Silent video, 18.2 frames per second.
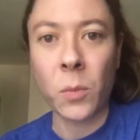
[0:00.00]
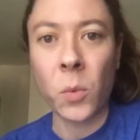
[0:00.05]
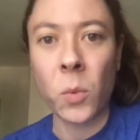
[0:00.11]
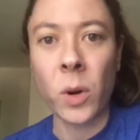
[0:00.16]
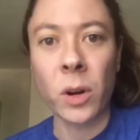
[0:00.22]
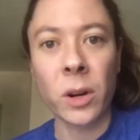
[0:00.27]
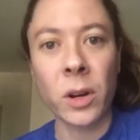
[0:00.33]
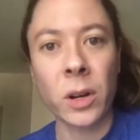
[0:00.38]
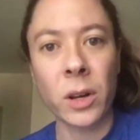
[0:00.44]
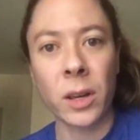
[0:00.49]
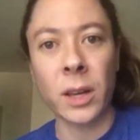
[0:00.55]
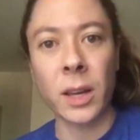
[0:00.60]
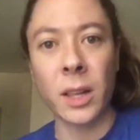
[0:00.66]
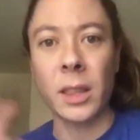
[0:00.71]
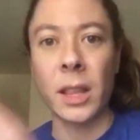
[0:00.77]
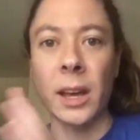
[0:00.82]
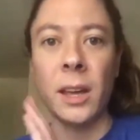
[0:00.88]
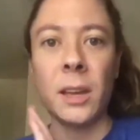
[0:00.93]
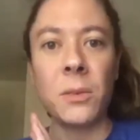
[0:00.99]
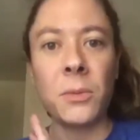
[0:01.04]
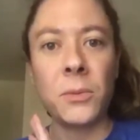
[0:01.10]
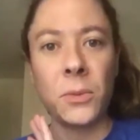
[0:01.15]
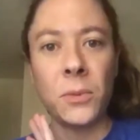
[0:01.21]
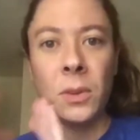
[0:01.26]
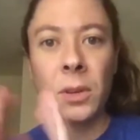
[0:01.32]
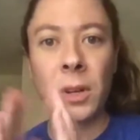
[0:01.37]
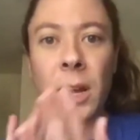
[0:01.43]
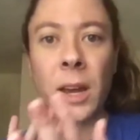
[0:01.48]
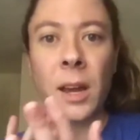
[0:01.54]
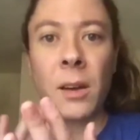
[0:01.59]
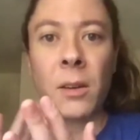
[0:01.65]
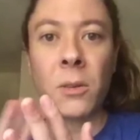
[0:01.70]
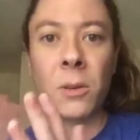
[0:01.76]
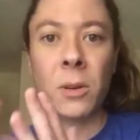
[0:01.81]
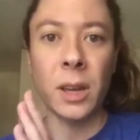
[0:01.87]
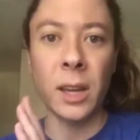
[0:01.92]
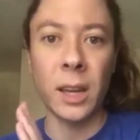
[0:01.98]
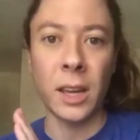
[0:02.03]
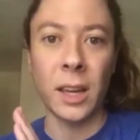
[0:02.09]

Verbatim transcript: work and life now mm-hmm.